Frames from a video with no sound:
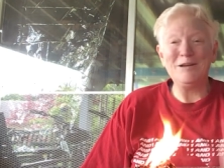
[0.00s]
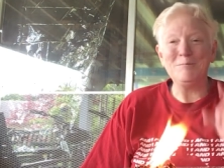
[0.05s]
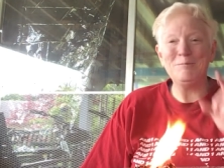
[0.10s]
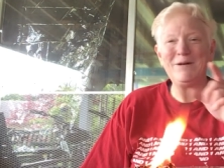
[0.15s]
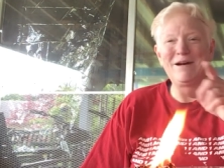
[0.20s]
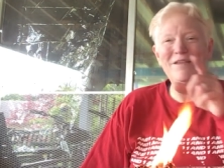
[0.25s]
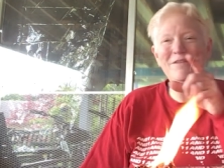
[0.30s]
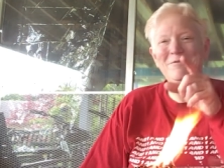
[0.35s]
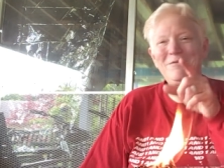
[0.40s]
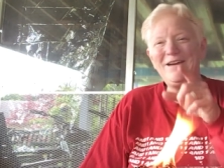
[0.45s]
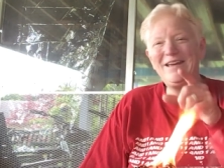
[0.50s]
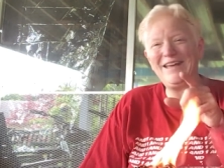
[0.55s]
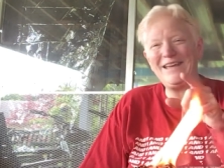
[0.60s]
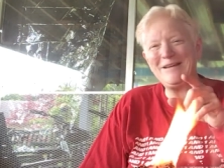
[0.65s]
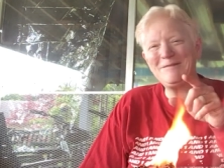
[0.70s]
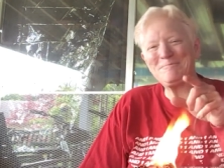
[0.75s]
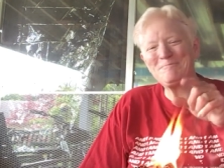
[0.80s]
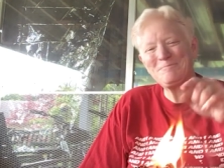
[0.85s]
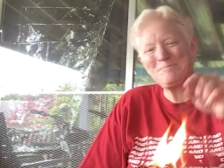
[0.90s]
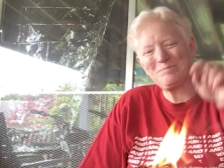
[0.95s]
By the way,
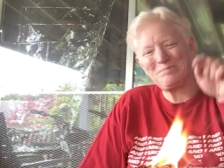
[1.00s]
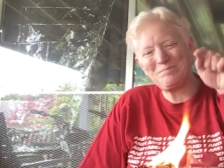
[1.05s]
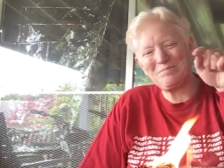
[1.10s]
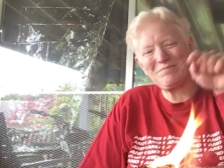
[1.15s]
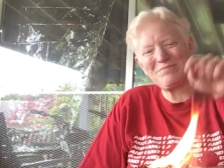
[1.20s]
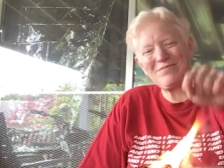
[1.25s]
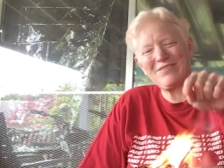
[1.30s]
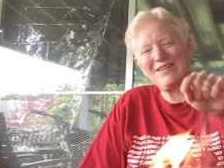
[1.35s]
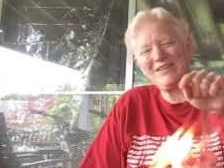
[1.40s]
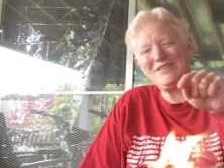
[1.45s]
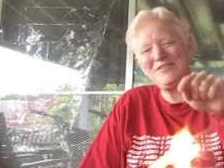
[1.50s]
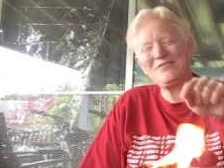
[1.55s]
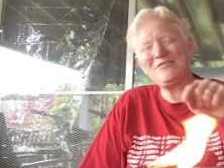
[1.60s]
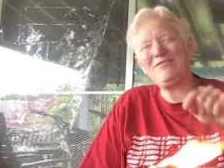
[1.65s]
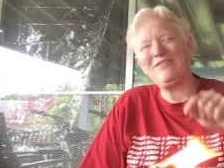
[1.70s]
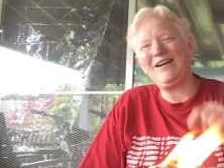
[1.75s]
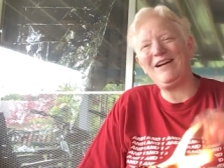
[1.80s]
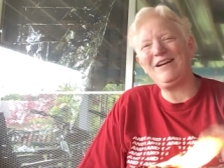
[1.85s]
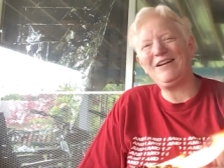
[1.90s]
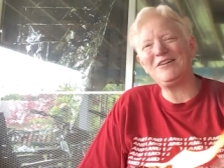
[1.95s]
this
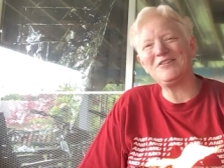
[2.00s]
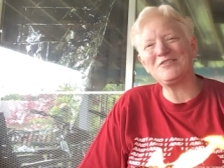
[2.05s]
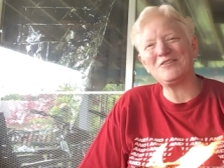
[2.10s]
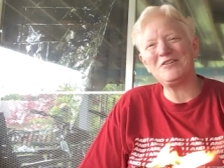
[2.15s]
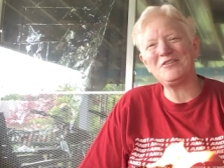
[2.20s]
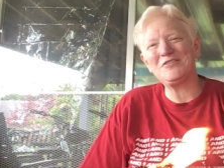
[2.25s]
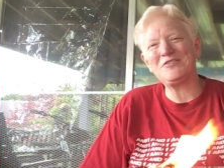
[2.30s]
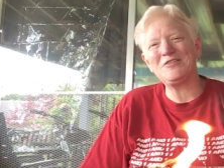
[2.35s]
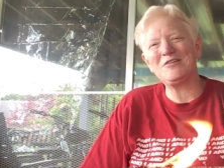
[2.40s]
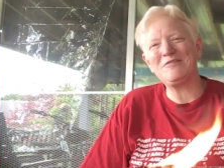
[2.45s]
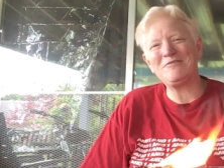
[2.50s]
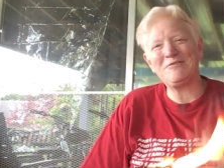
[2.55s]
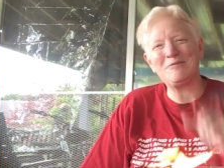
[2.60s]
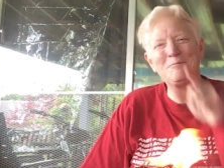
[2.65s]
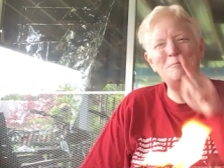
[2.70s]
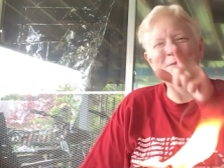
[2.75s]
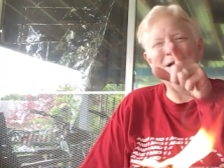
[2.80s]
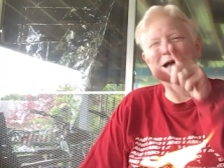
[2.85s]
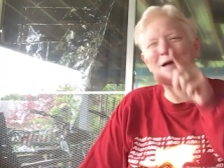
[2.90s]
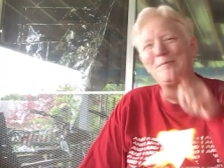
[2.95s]
fire is also
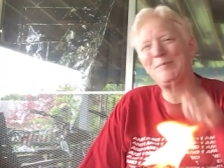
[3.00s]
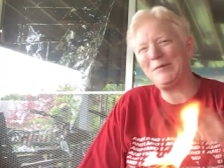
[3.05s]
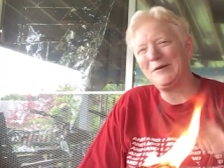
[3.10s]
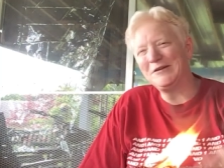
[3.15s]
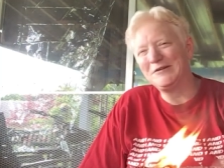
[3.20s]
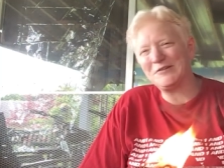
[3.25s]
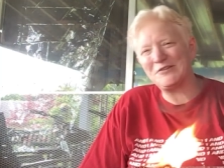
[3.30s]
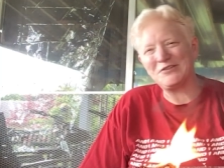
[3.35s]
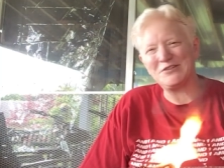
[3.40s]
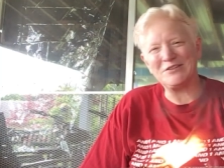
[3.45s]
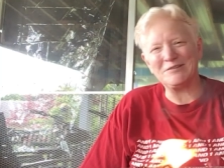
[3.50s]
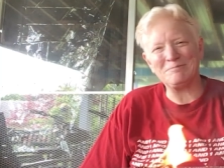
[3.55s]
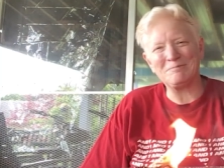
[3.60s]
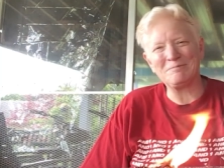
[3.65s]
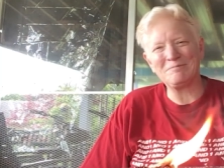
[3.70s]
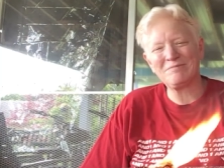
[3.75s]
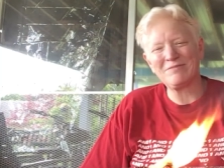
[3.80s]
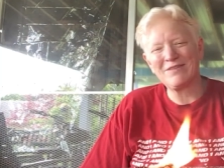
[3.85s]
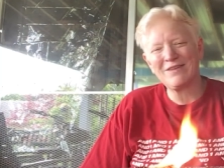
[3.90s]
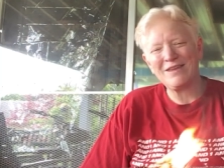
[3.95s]
for Matt Pearson.
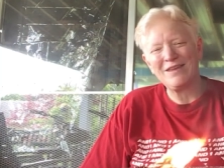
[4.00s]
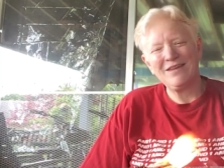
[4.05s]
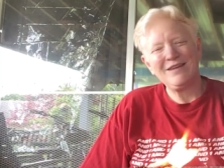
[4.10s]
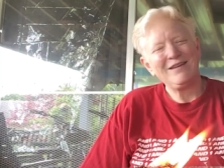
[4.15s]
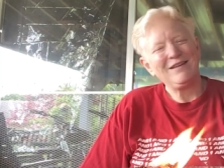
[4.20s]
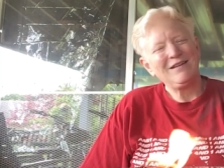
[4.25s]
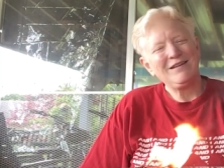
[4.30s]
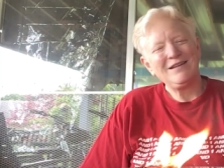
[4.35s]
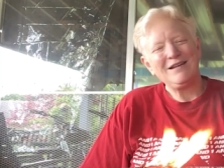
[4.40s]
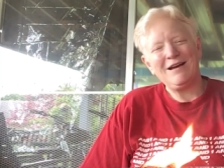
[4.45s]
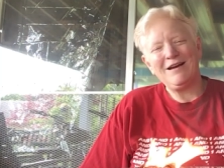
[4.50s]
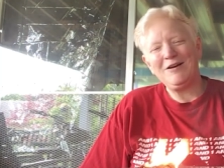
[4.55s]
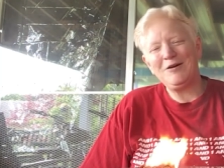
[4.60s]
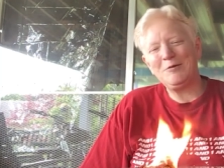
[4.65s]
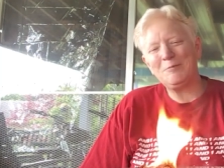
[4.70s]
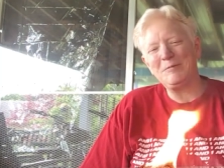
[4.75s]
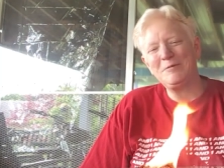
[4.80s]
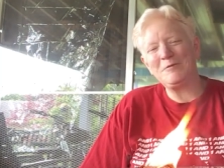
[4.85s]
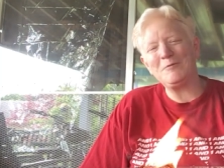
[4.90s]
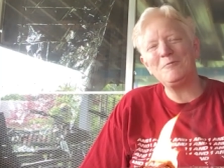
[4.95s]
I
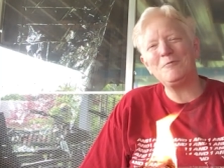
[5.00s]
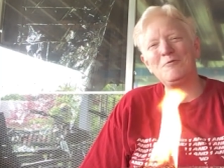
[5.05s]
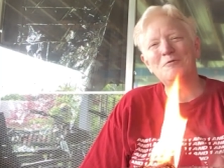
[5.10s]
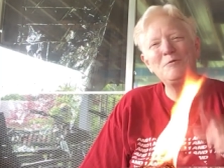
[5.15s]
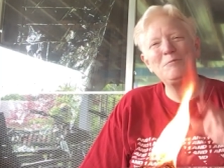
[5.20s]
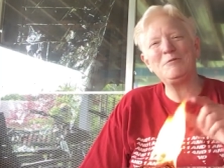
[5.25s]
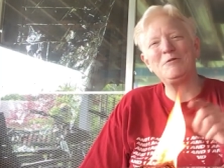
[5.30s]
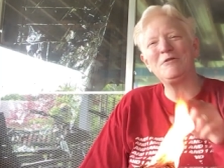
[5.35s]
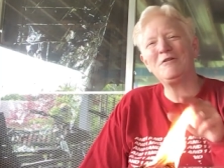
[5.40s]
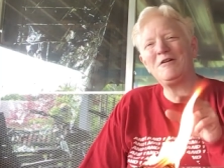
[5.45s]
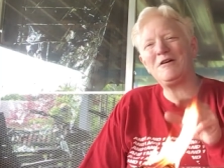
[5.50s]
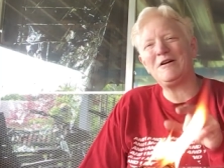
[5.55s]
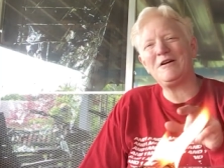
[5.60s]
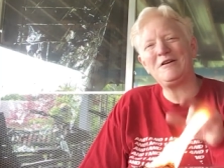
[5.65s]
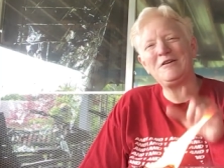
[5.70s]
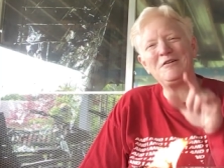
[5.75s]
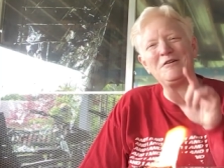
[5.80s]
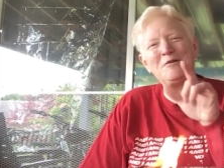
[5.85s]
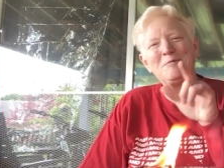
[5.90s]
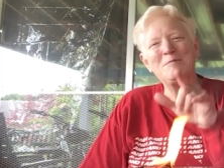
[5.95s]
hope it'll warm your
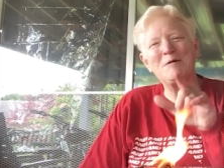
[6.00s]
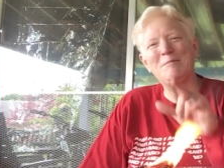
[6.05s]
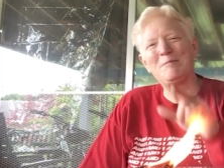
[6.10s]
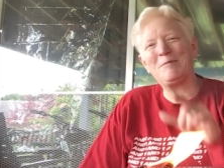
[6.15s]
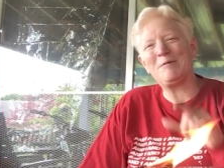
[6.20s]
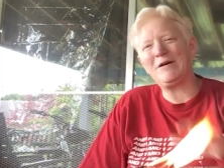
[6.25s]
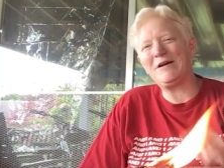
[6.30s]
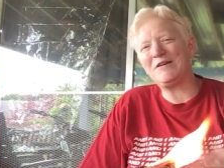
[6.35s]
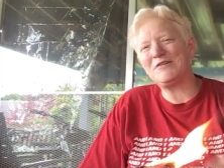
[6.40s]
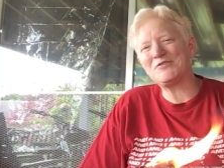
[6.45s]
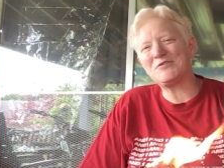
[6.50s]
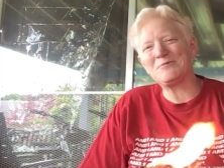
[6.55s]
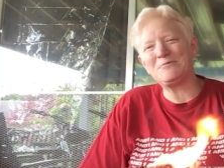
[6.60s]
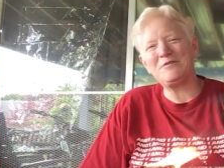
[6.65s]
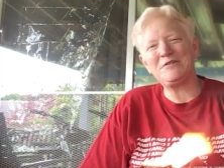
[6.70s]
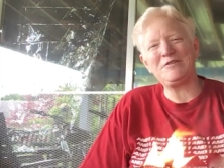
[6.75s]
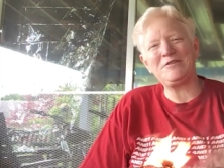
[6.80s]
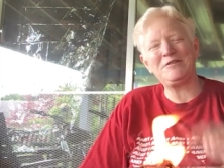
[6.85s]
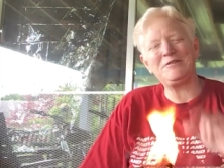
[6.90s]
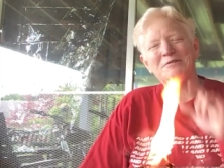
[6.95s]
heart. Know my prayers are
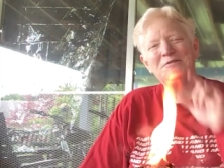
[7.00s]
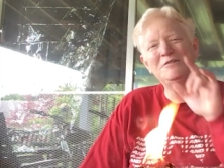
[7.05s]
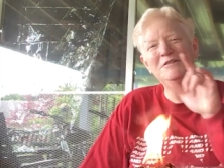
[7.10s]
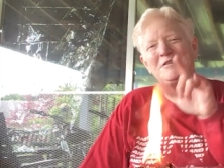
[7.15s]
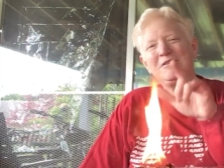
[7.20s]
with you in the